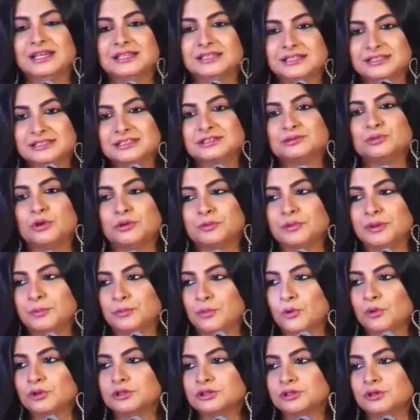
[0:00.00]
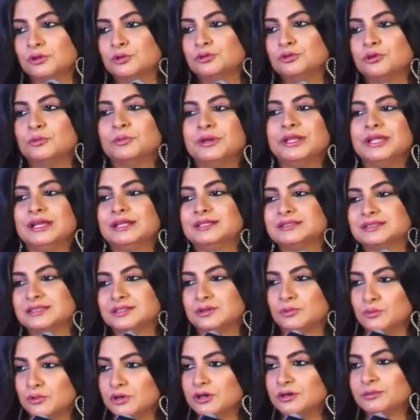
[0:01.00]
This is what we both know. Nobody else in
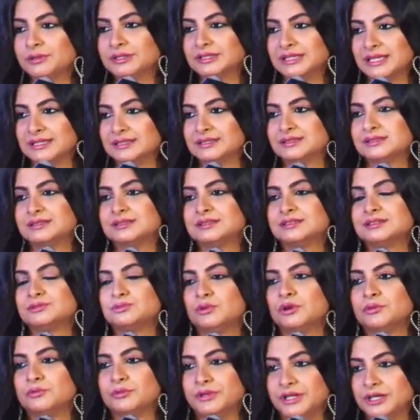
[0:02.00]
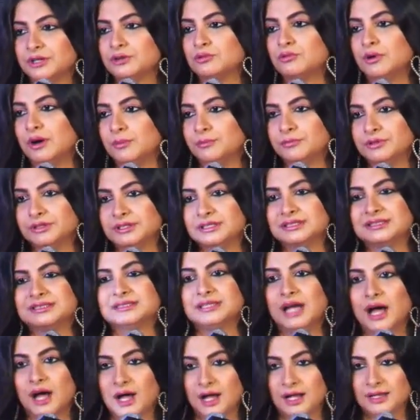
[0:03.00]
the world would get this. This is what we grew up with. This
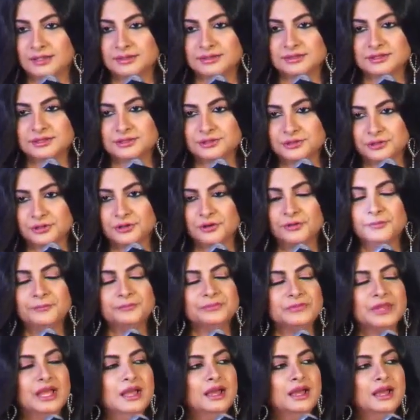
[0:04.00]
is ours, you know.